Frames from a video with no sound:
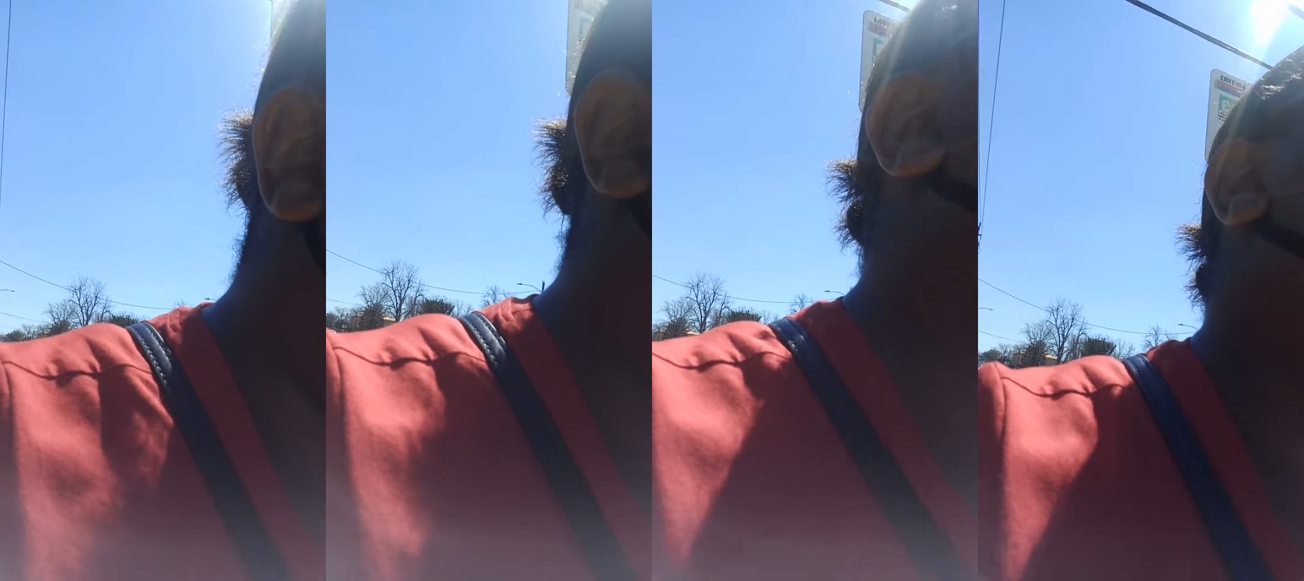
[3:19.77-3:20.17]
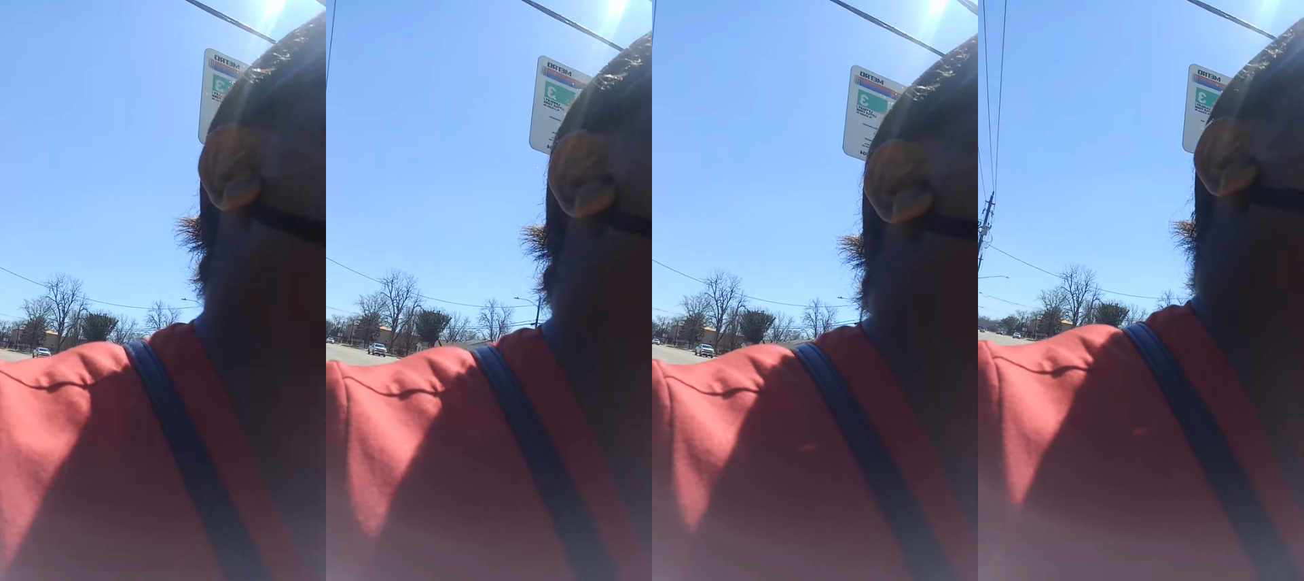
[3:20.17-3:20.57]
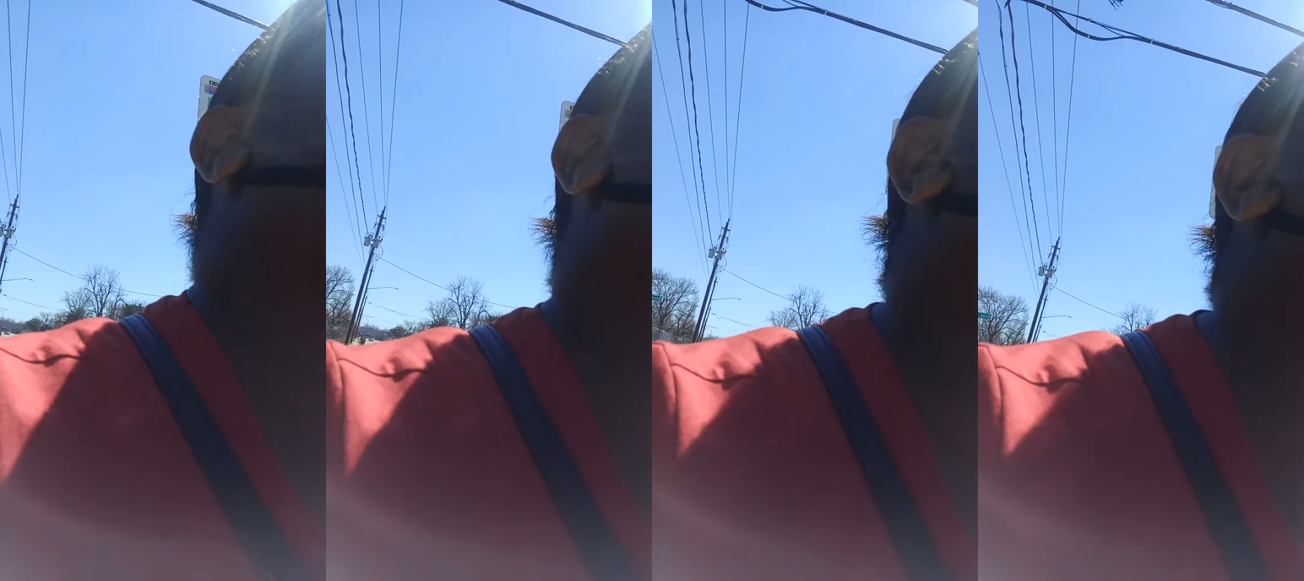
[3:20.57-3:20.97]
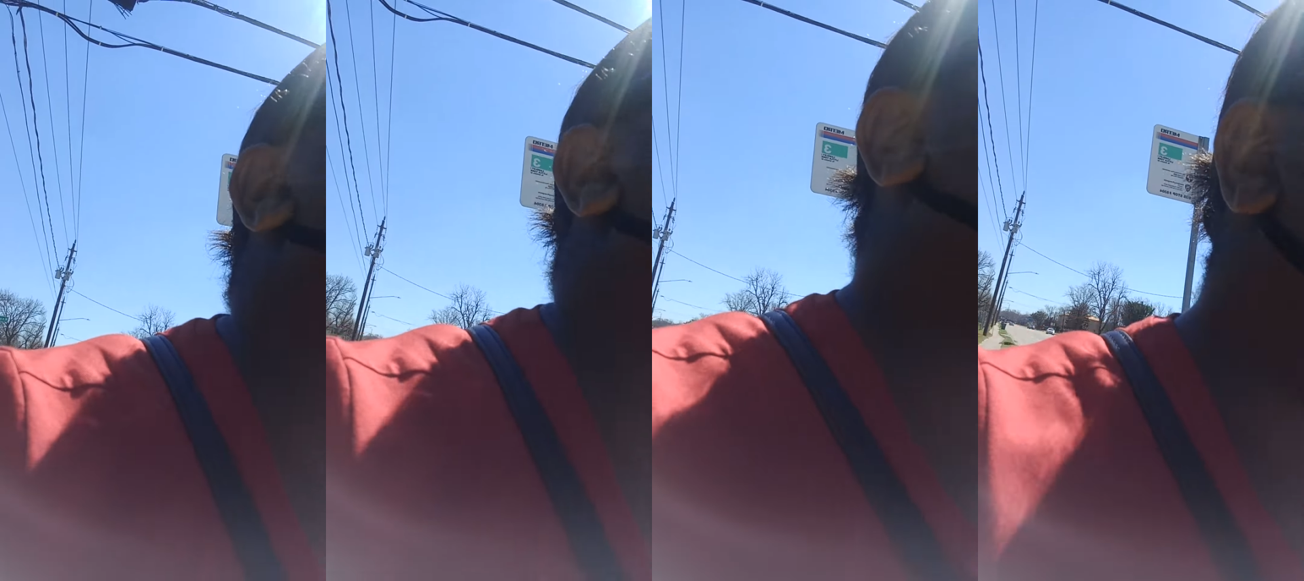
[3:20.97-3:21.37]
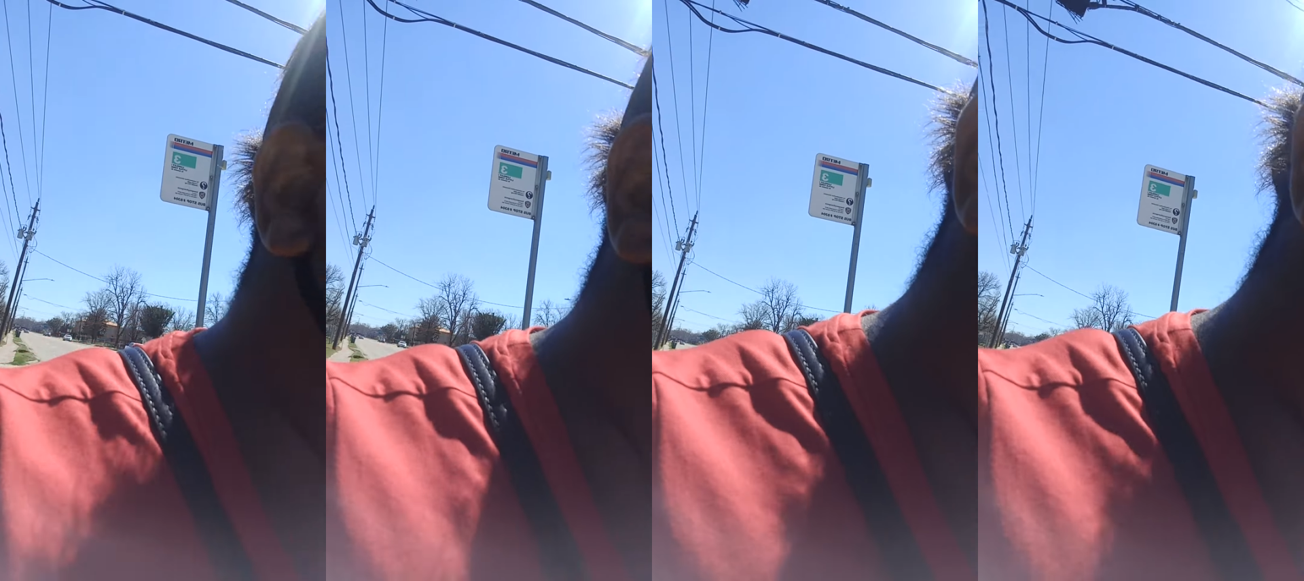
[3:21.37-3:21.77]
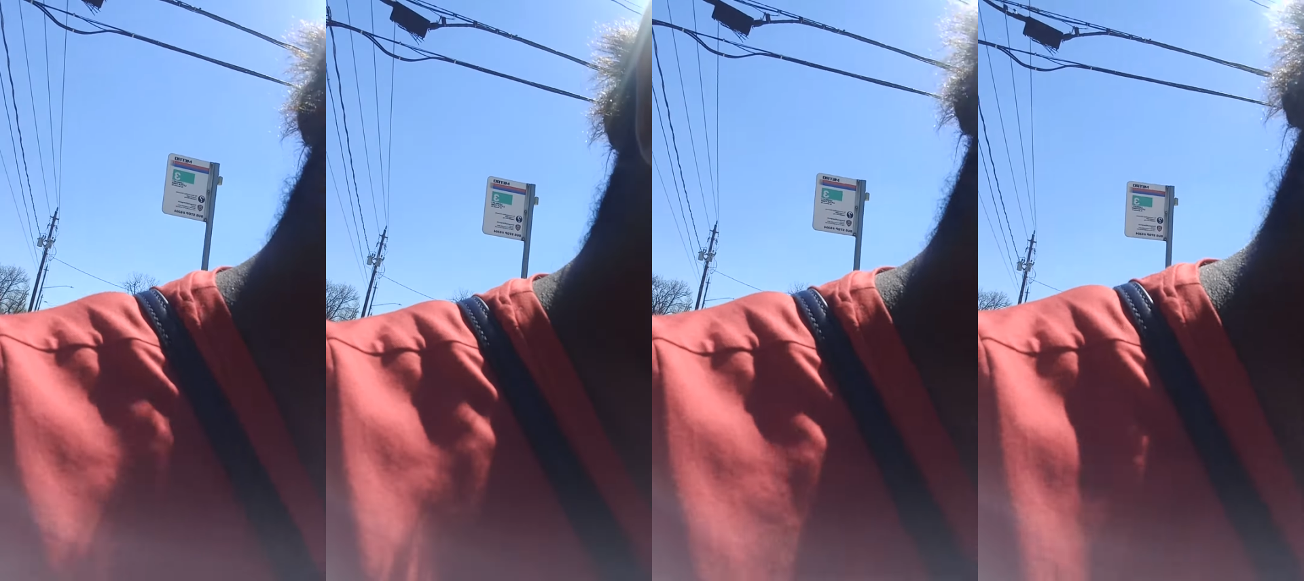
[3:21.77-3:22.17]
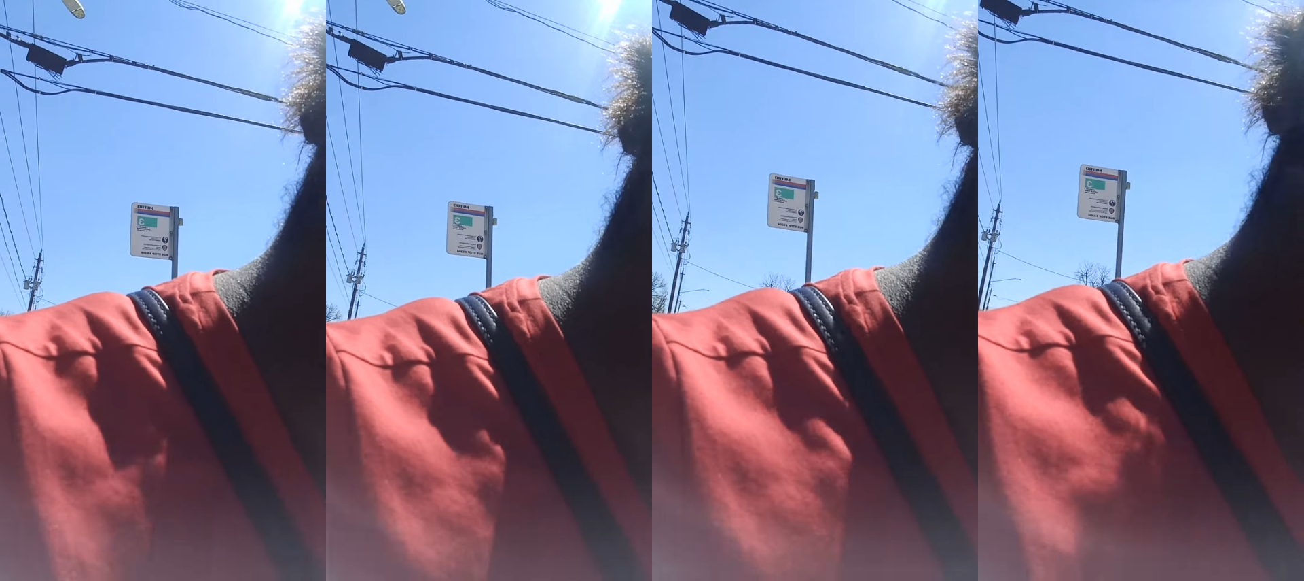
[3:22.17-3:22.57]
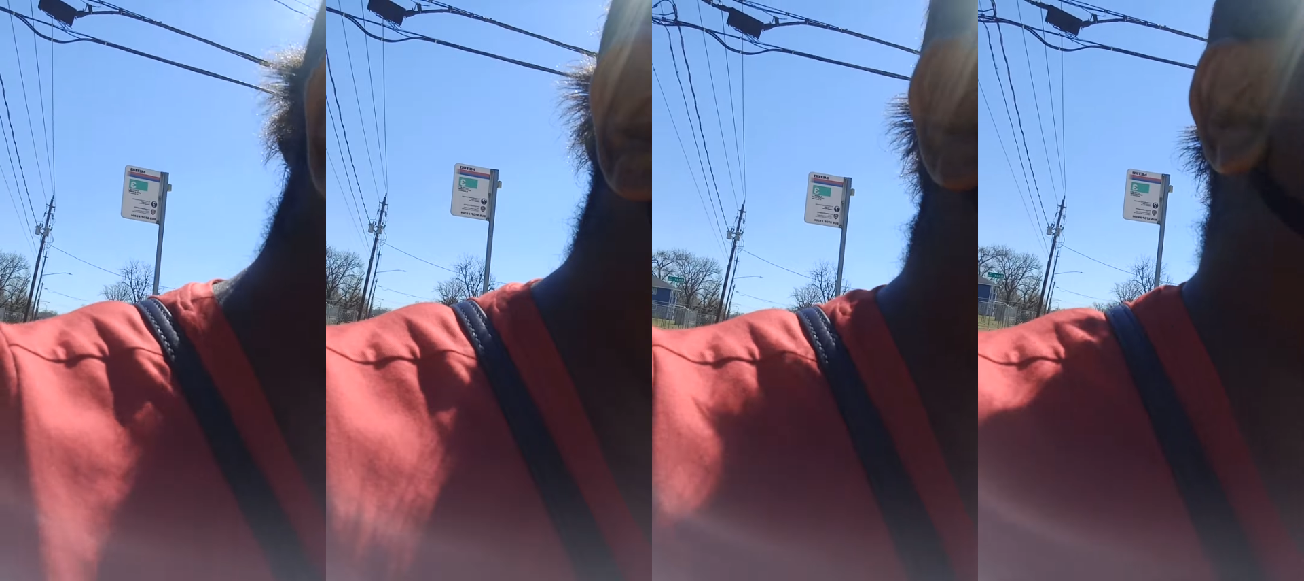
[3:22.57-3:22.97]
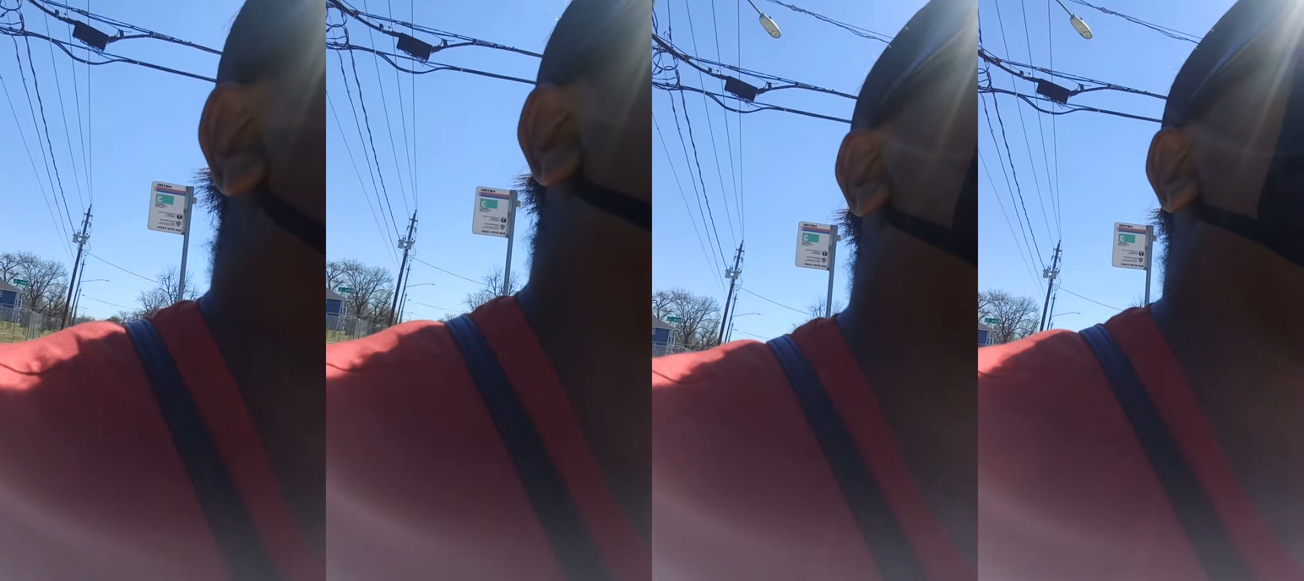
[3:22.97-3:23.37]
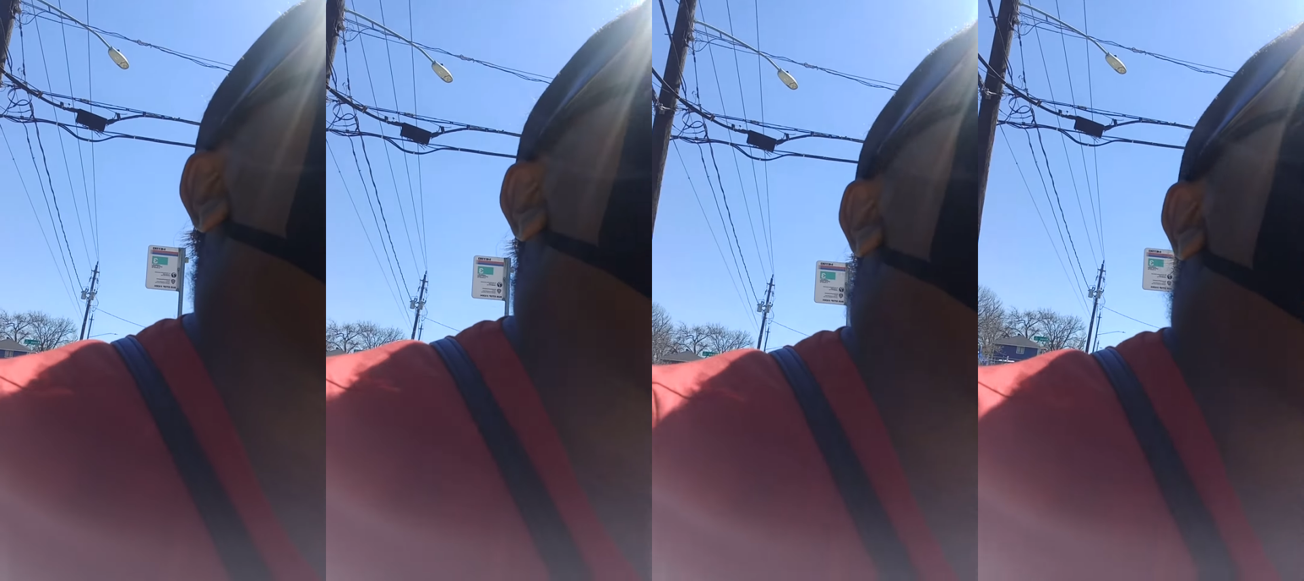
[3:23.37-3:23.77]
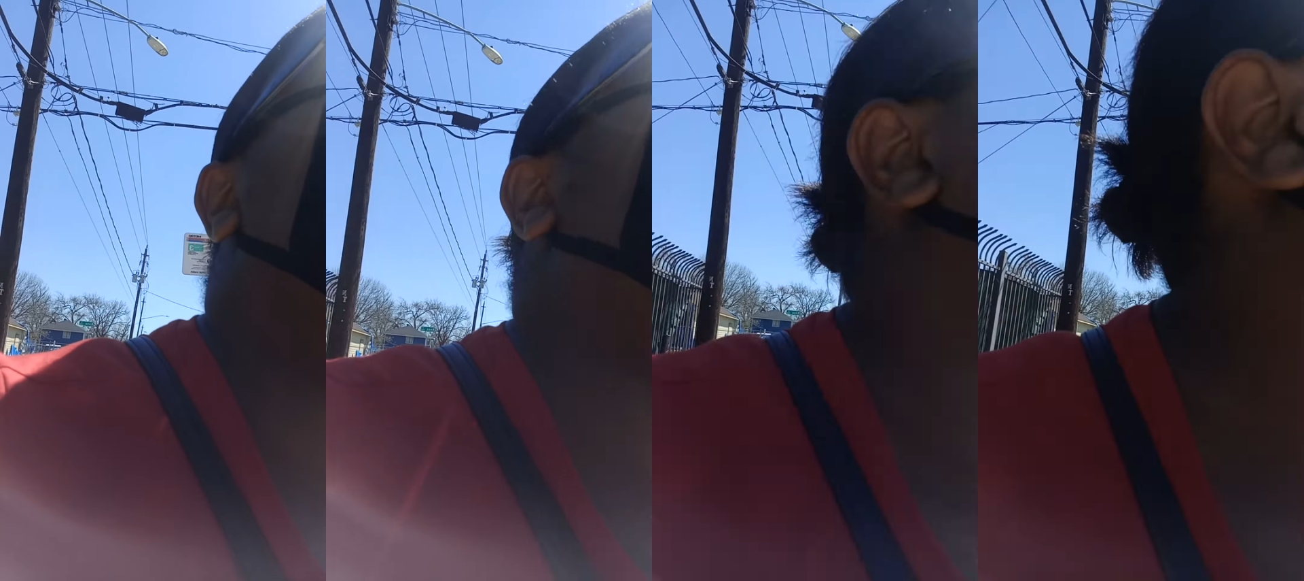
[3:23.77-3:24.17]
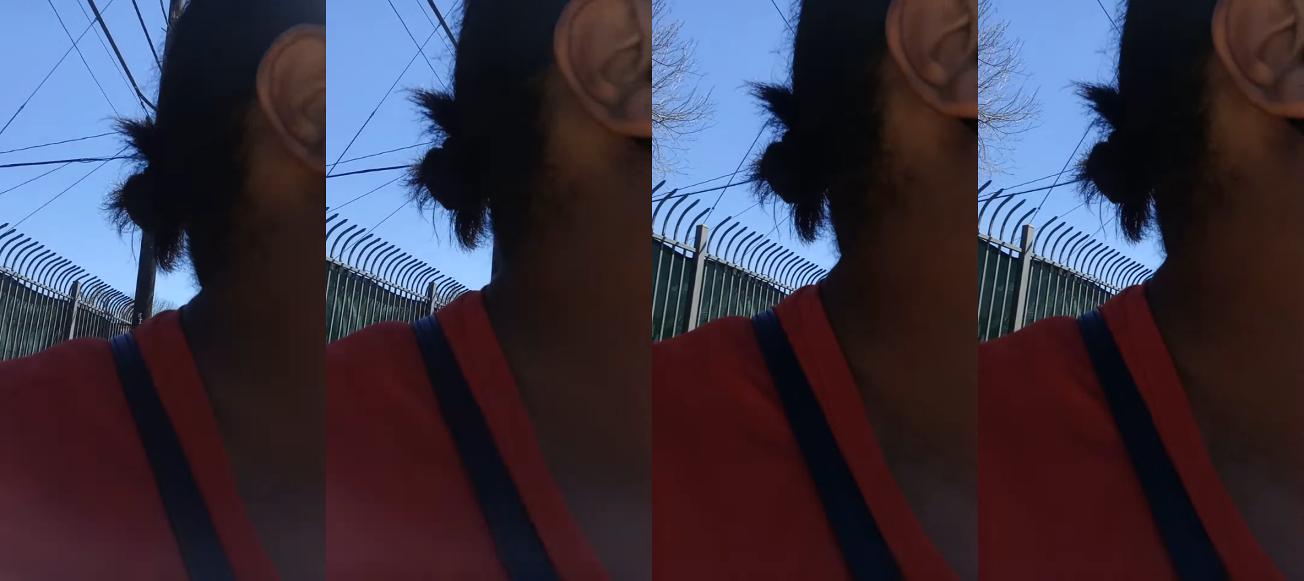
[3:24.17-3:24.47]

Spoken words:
(no speaker visible)